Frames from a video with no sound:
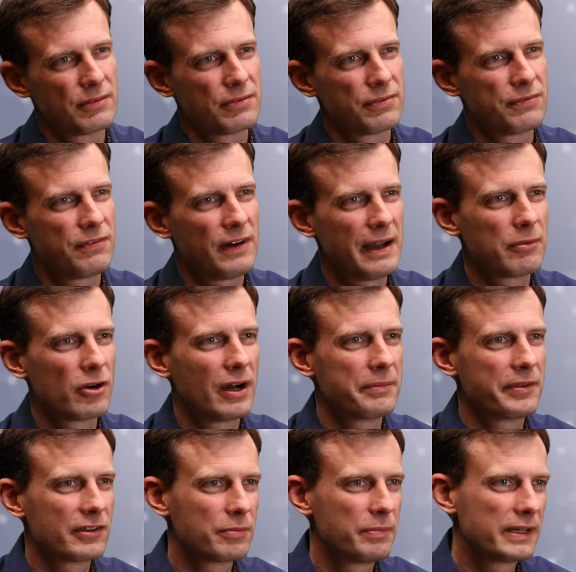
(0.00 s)
fiber
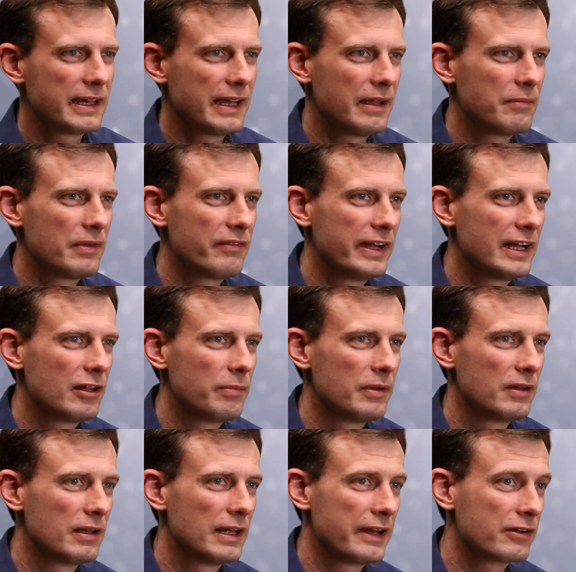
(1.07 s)
optics became
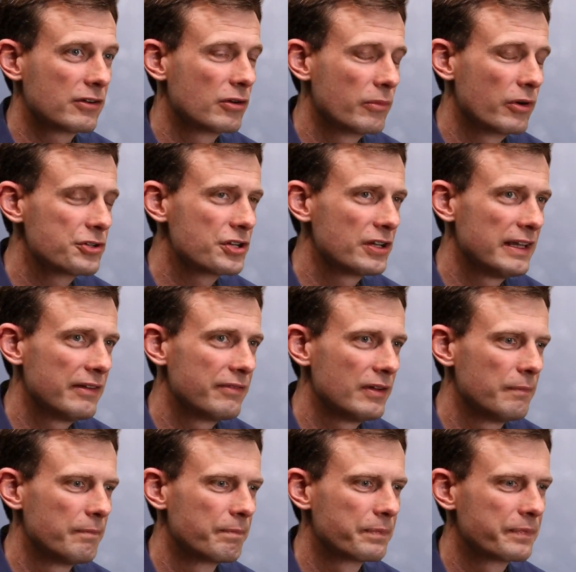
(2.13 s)
available at a commercial level,
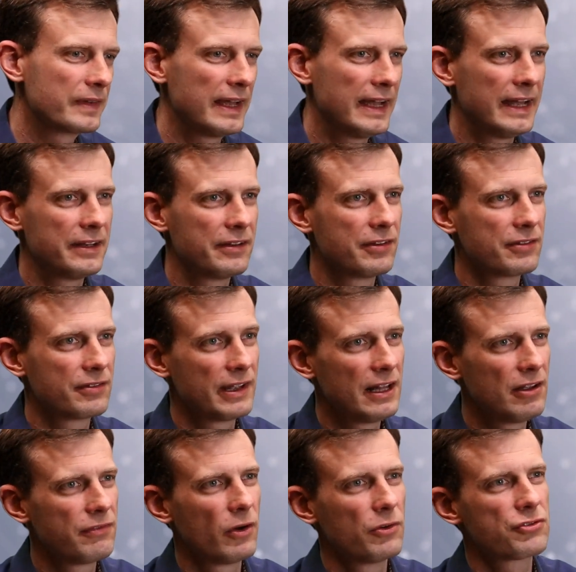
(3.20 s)
and
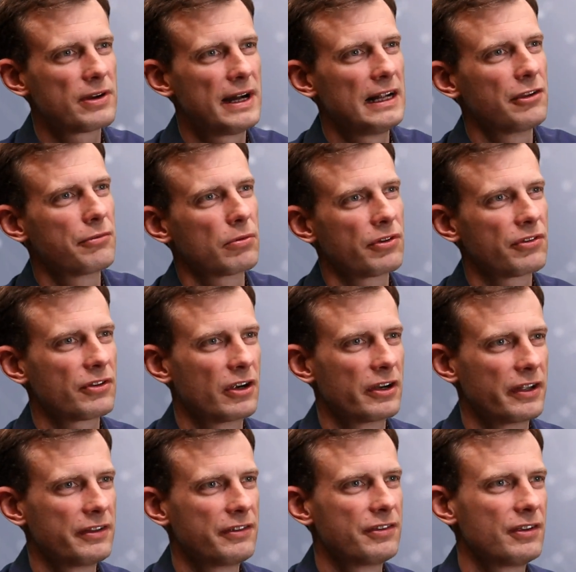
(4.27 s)
telephone trials were
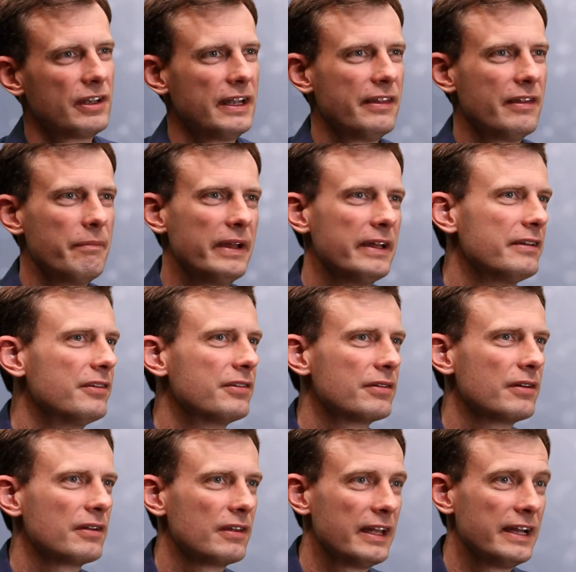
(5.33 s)
started in the
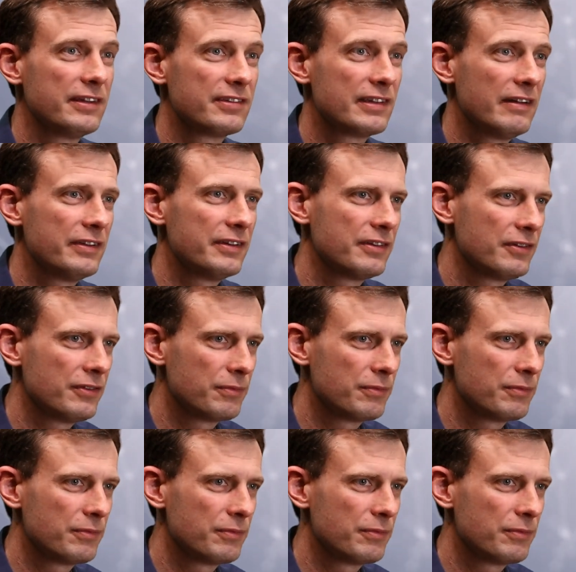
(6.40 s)
mid-late 70s.